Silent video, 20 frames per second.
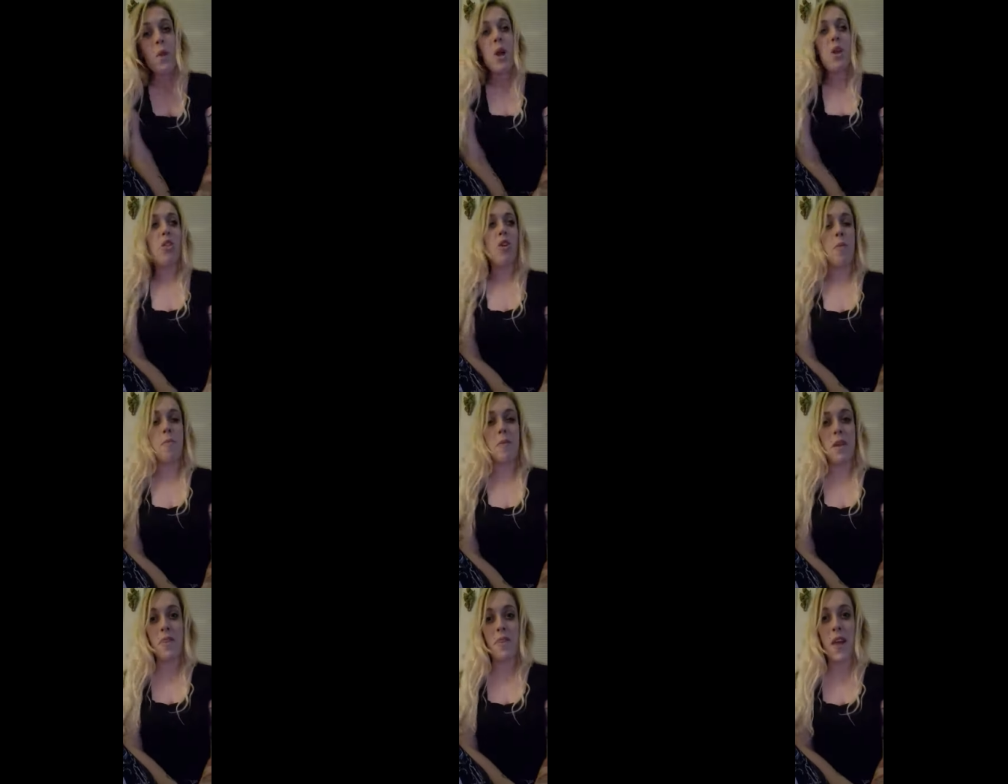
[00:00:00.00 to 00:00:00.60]
So
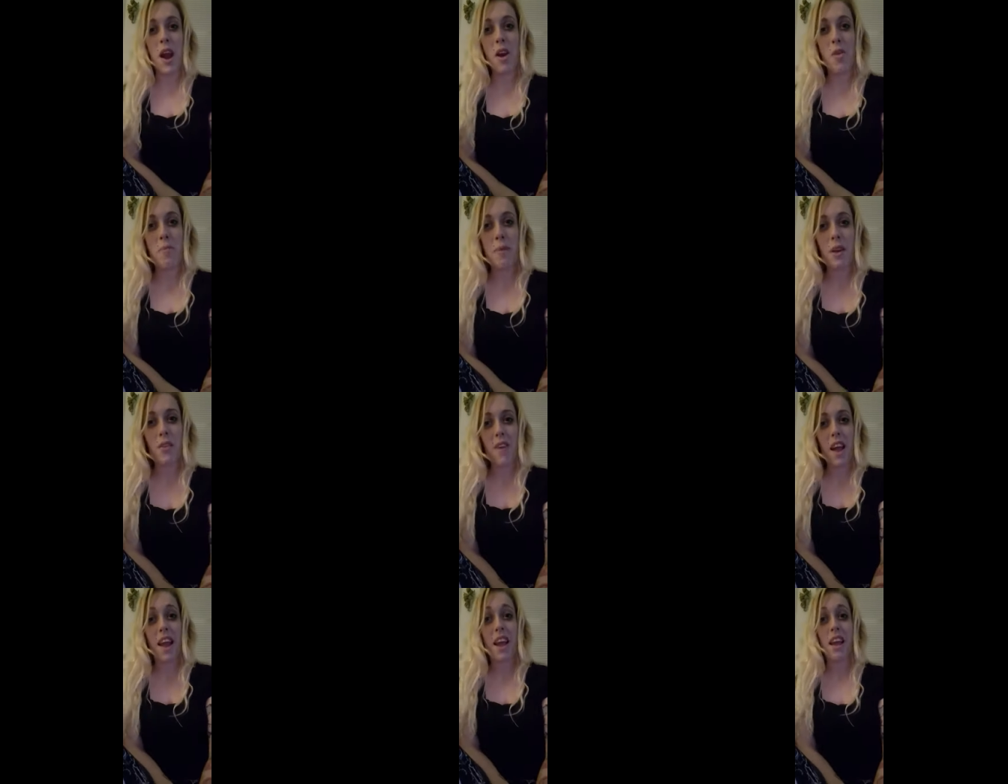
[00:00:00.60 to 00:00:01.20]
I'm in
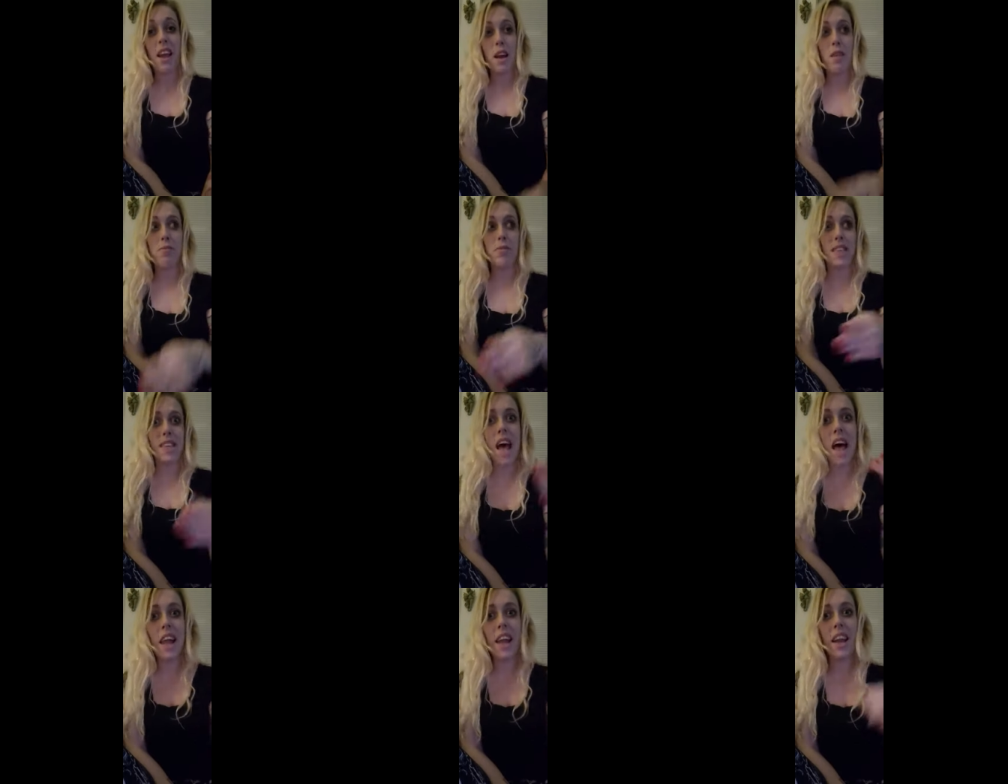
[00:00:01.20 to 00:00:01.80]
therapy, right? And I'm
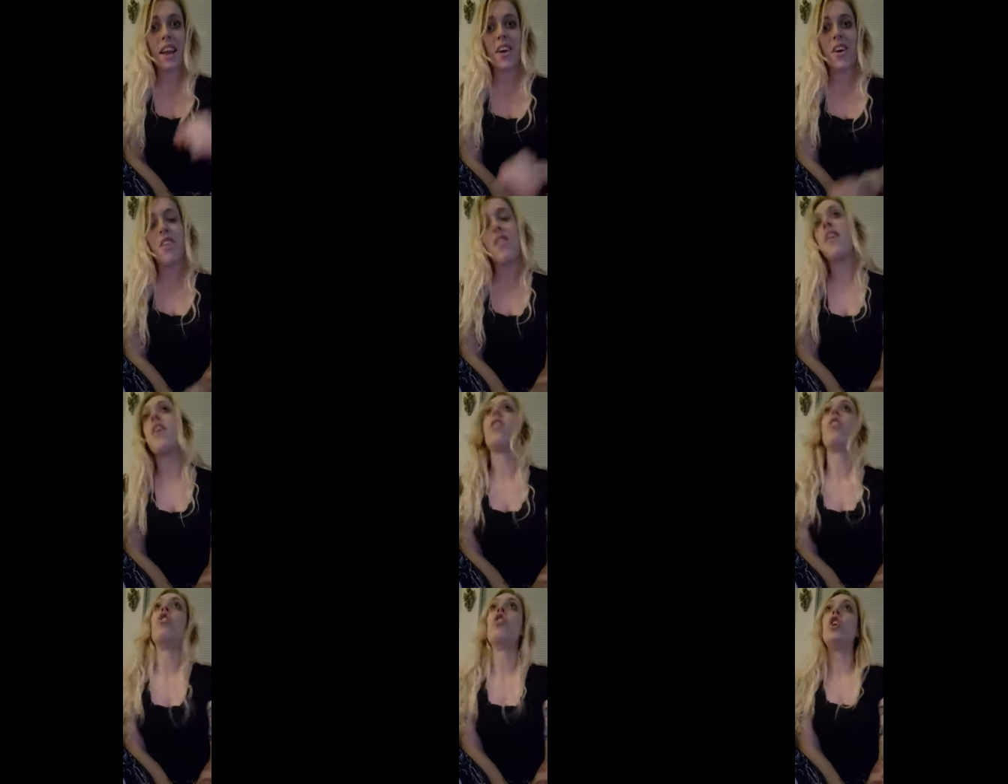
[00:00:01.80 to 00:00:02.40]
telling her
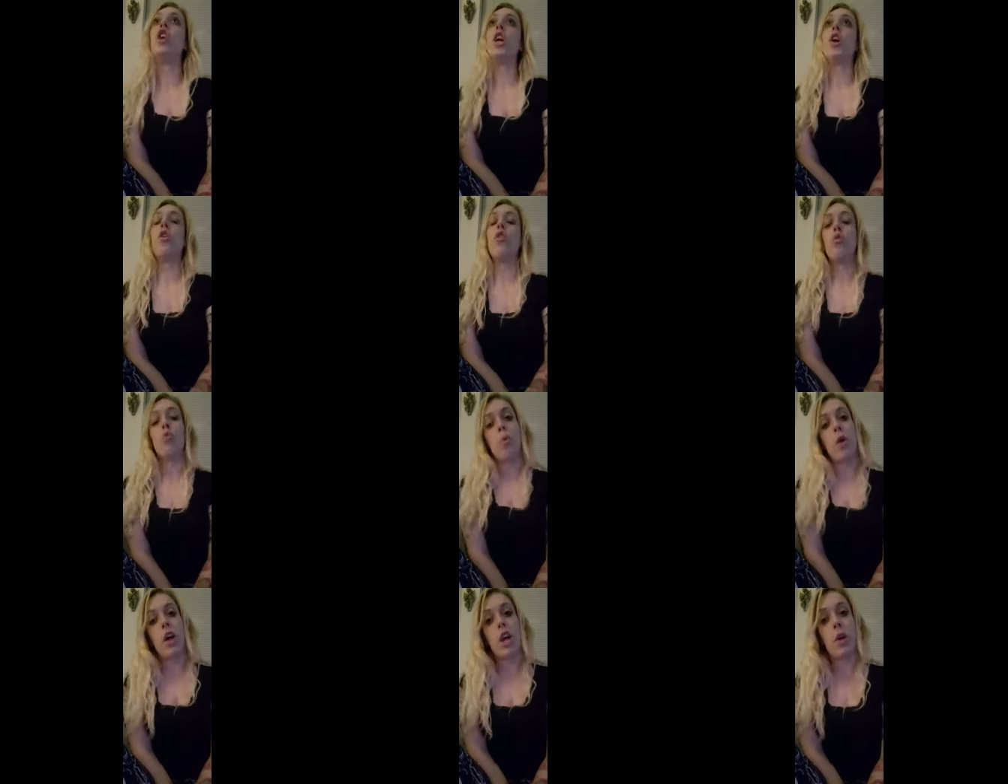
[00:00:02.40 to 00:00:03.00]
this, and she
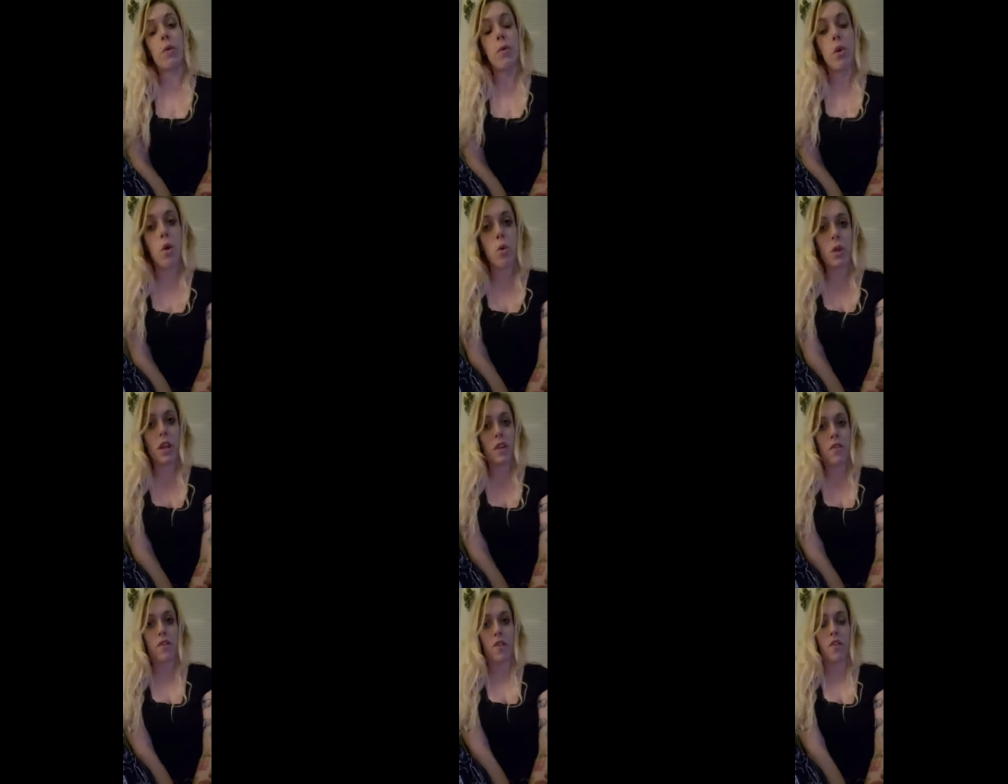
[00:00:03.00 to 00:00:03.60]
goes, well, you were
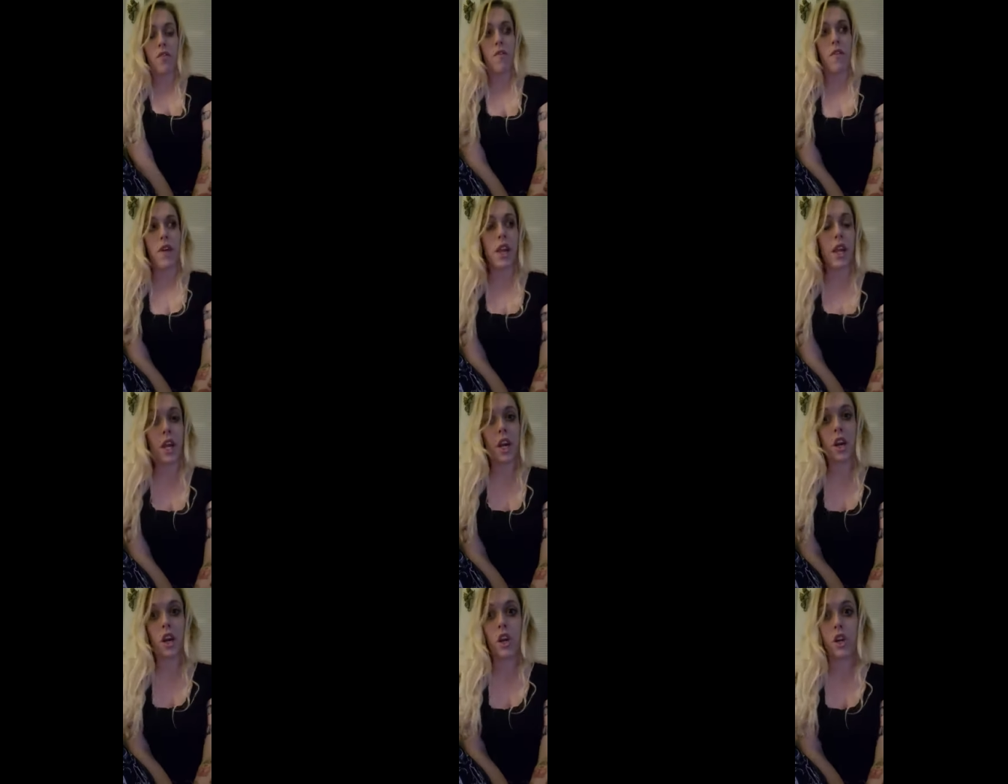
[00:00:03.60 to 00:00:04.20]
only
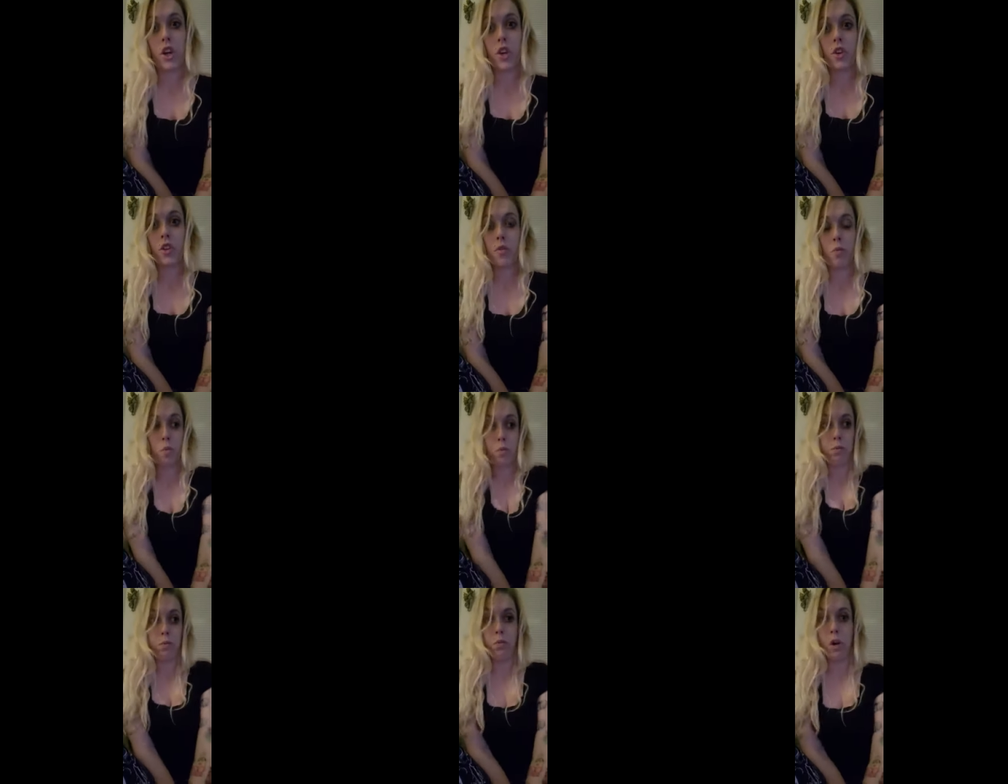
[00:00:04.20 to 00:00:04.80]
fulfilling her
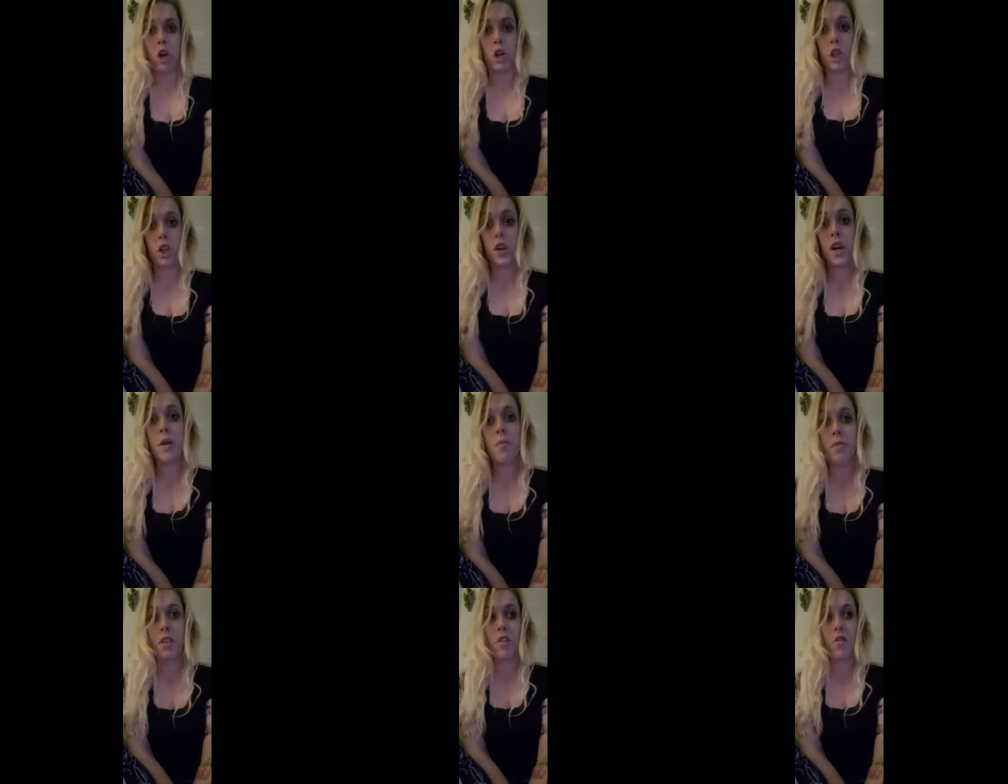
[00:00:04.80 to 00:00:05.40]
her
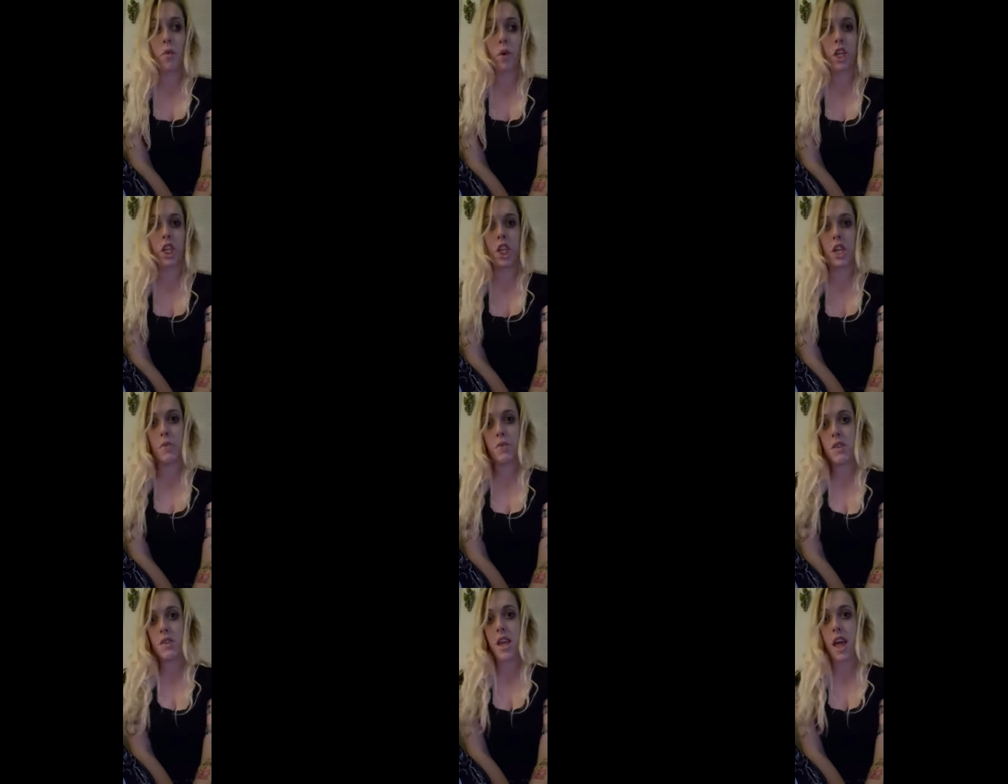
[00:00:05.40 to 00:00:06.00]
dreams of what
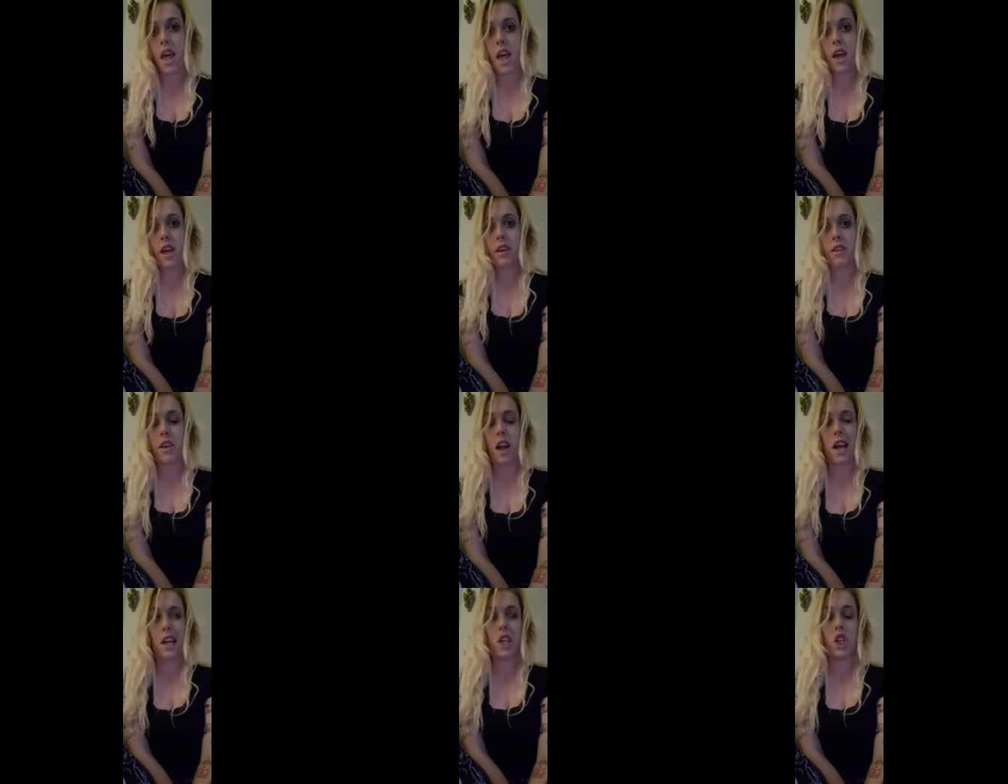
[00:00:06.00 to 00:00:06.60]
she was saying.
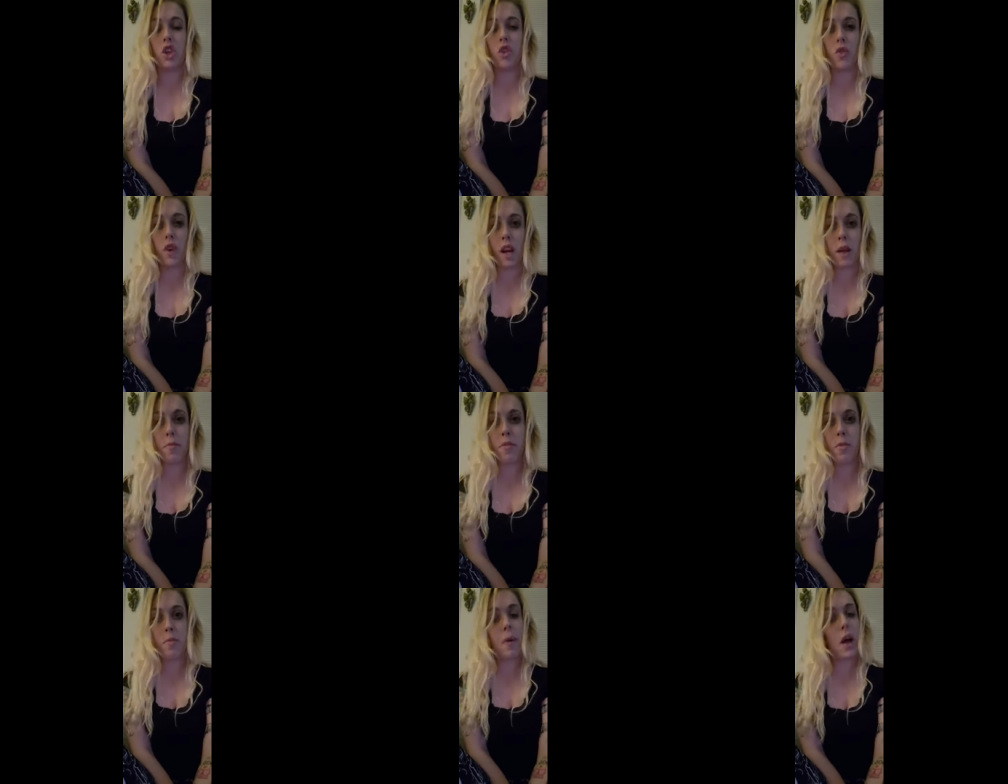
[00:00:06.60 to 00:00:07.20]
Not
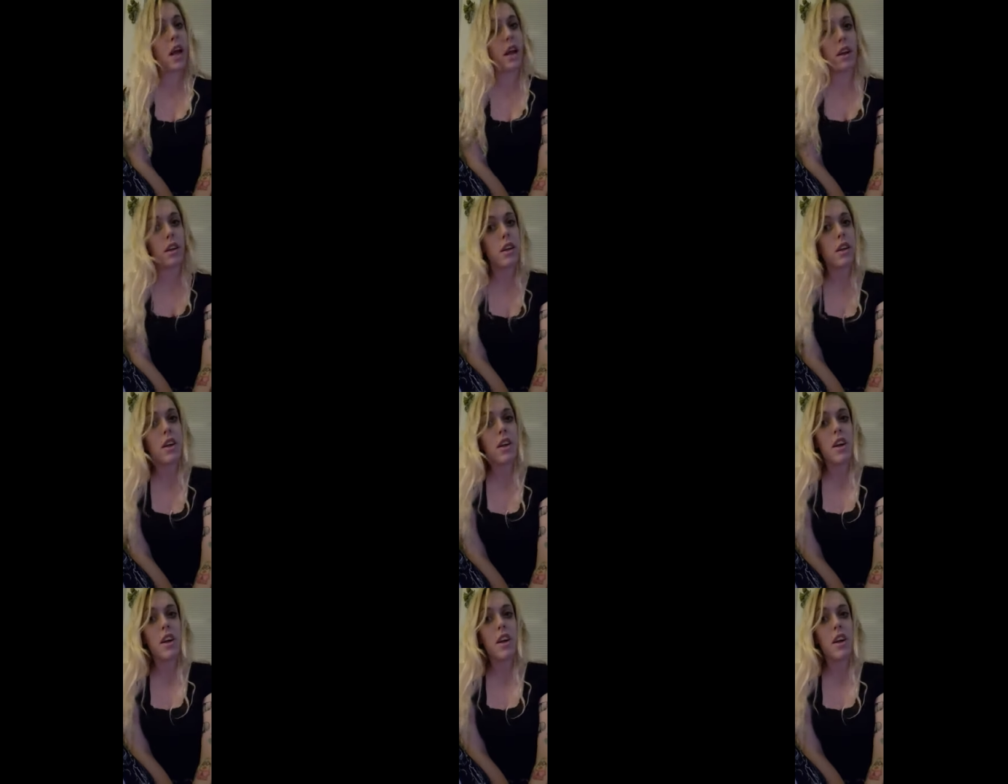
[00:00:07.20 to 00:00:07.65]
dreams, but